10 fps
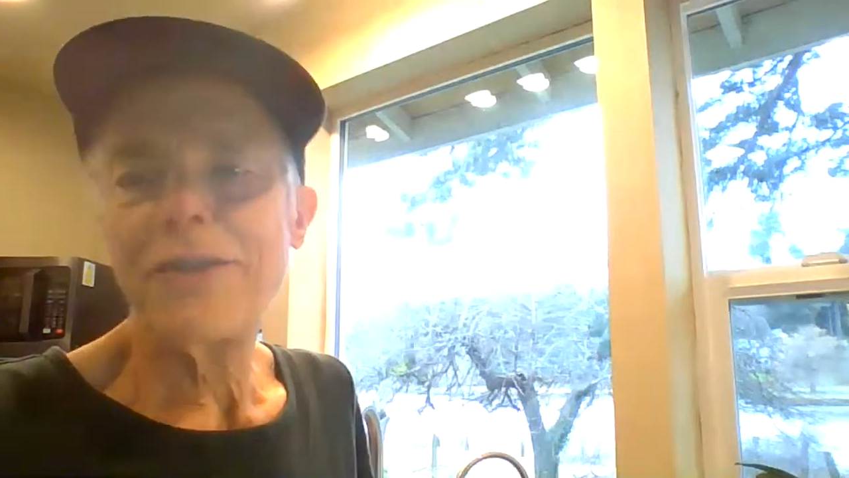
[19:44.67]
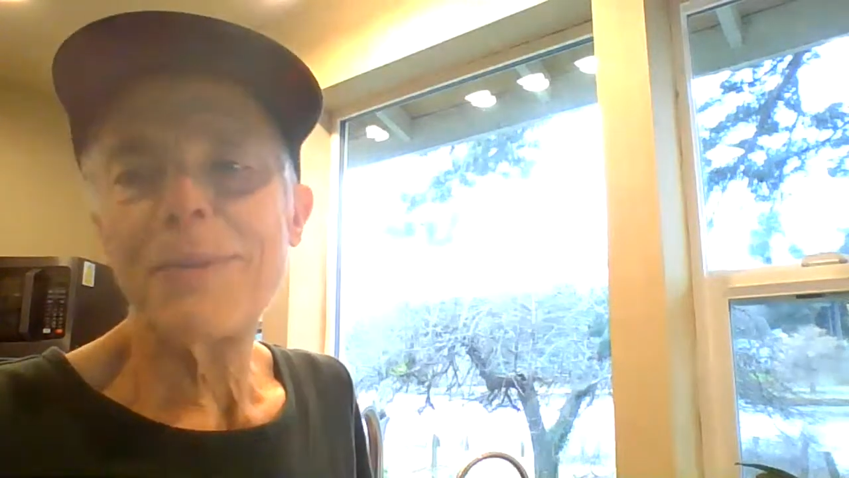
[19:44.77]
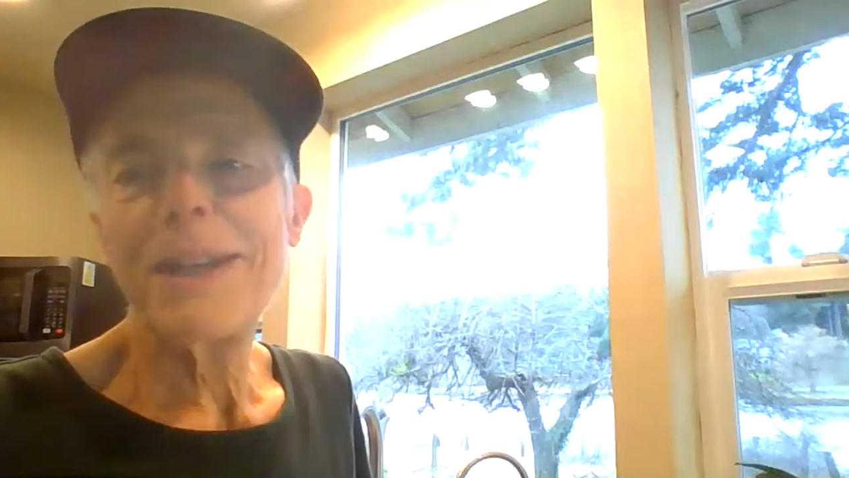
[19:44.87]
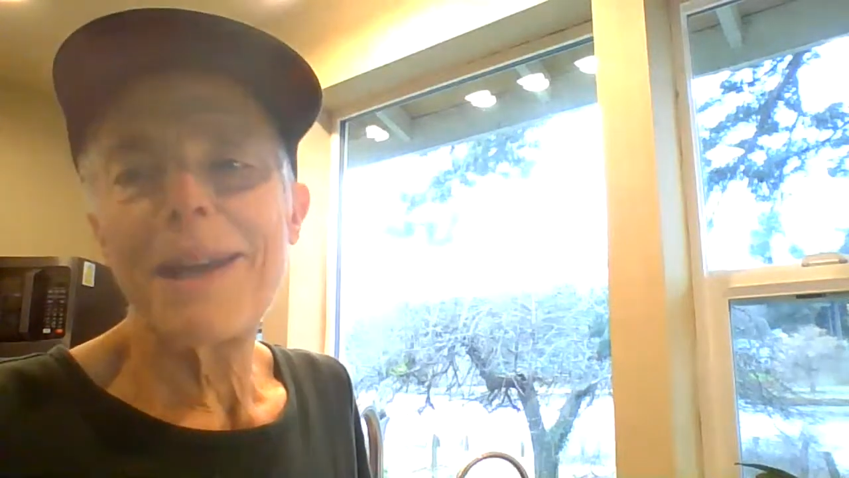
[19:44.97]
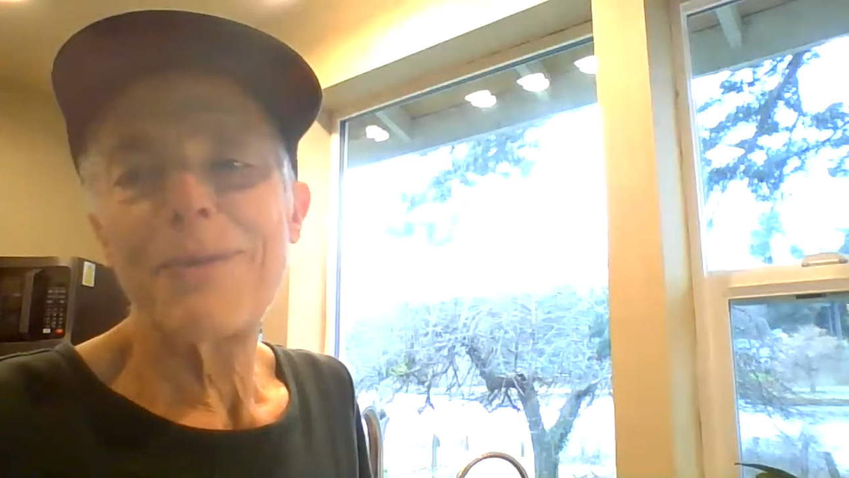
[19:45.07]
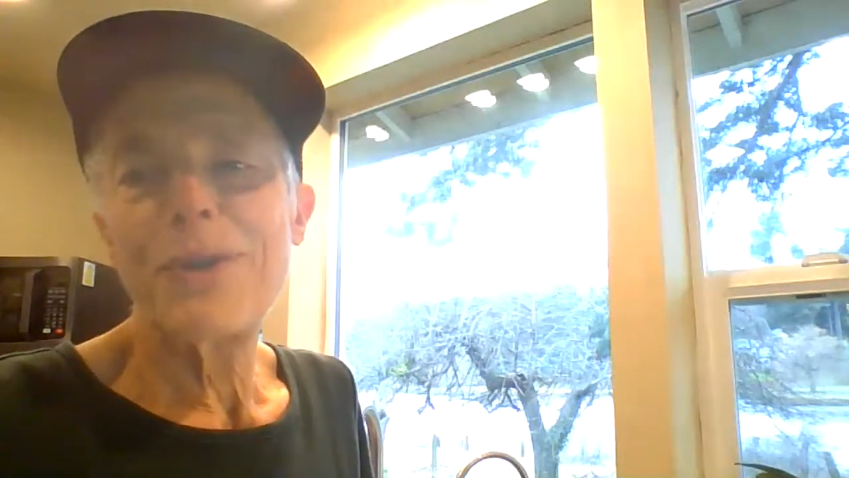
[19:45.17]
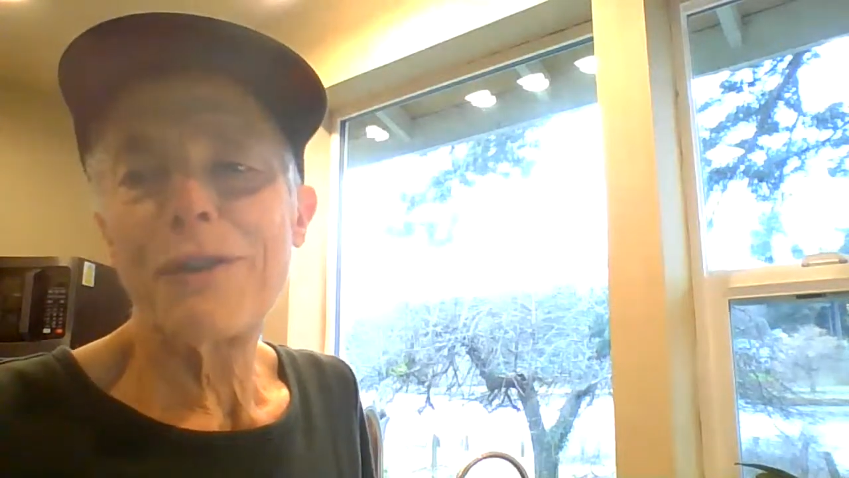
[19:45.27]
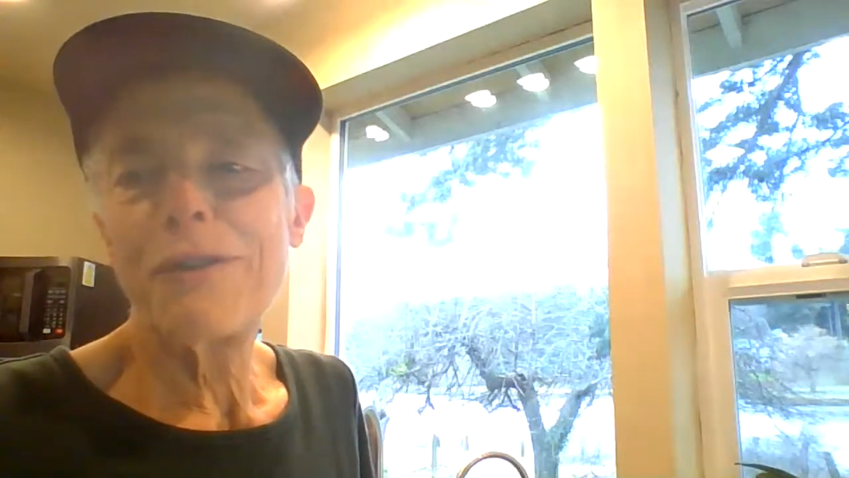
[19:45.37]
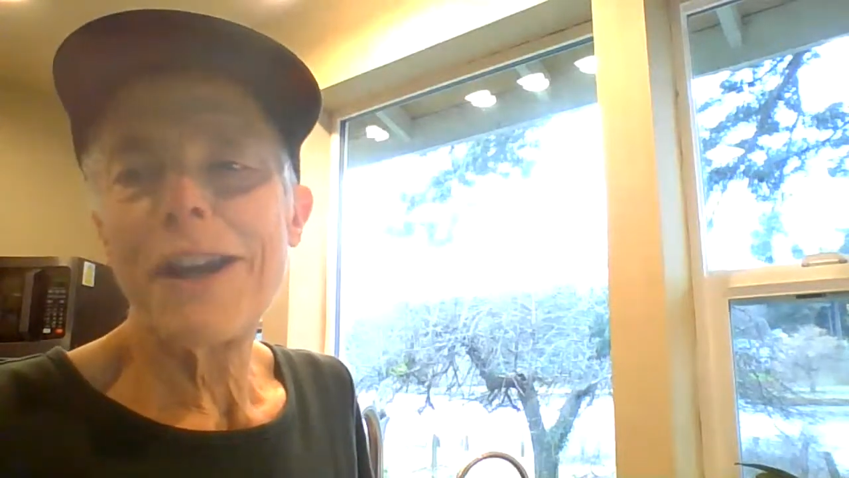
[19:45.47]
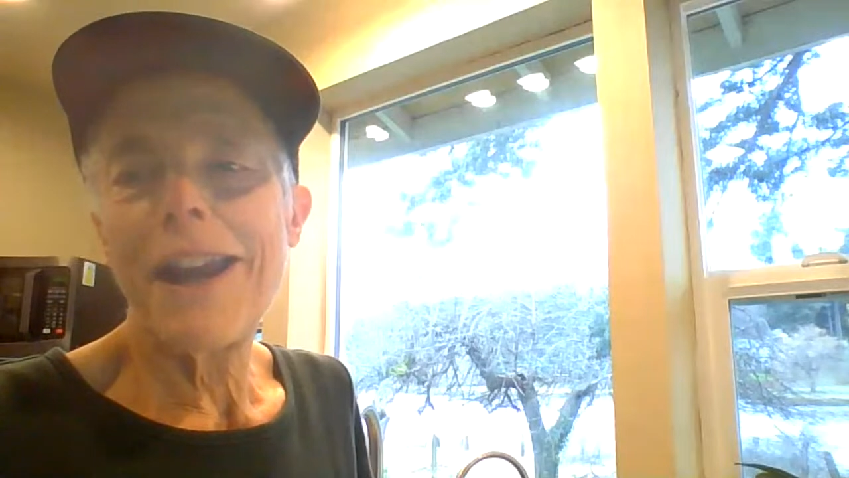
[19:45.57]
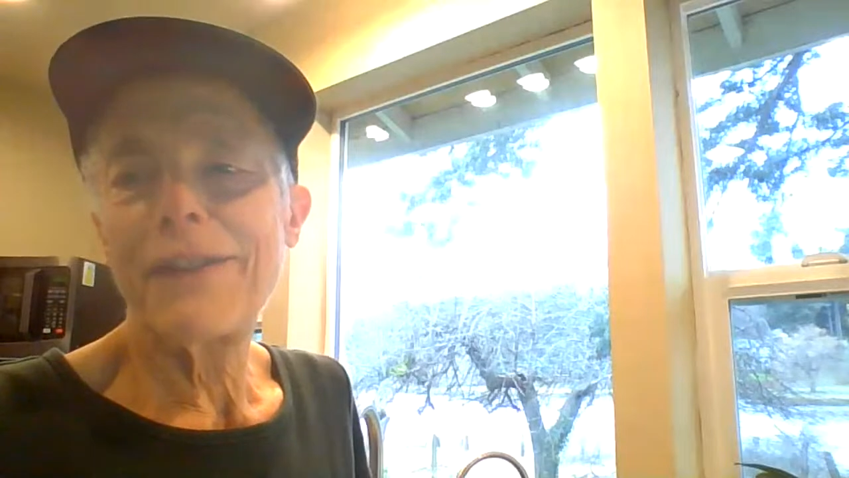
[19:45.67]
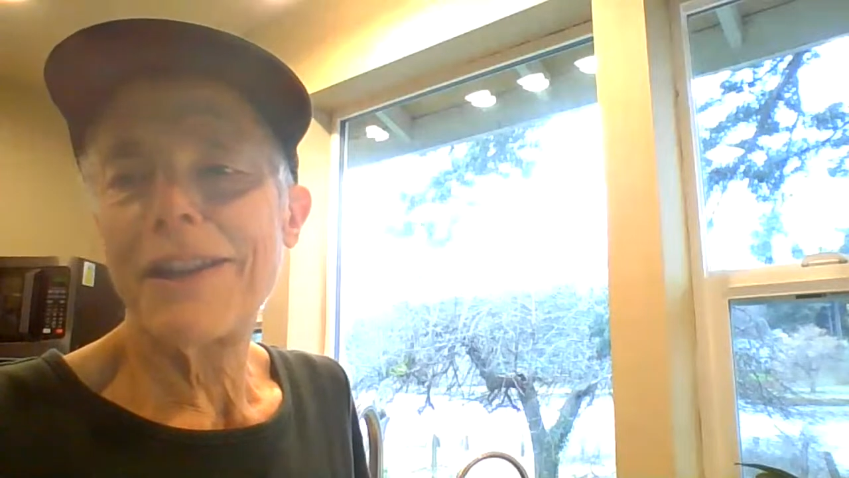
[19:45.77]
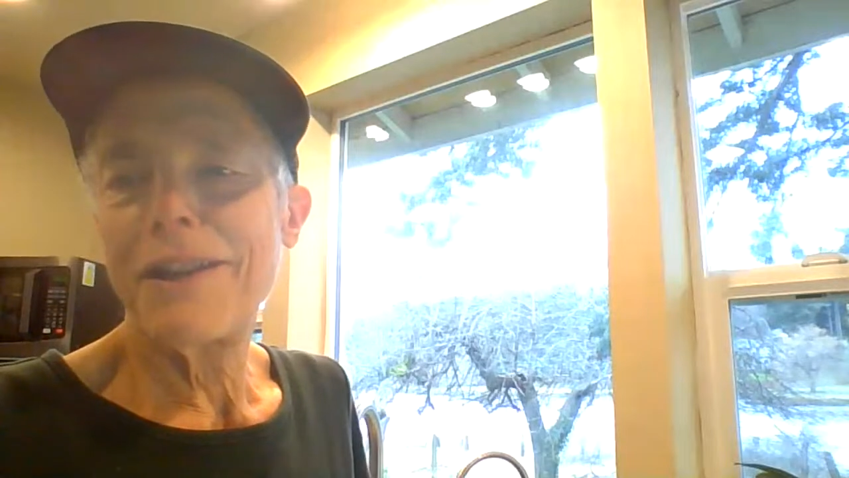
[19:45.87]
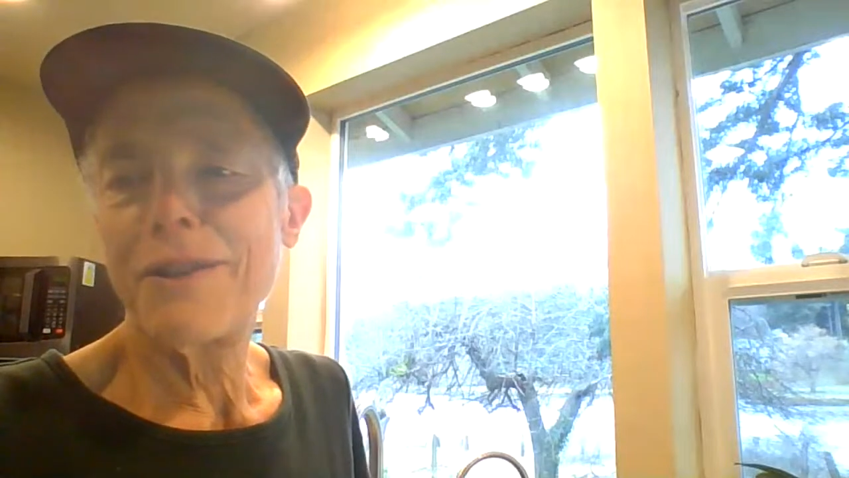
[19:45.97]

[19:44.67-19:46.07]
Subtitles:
Jimmy James, you're going to have to let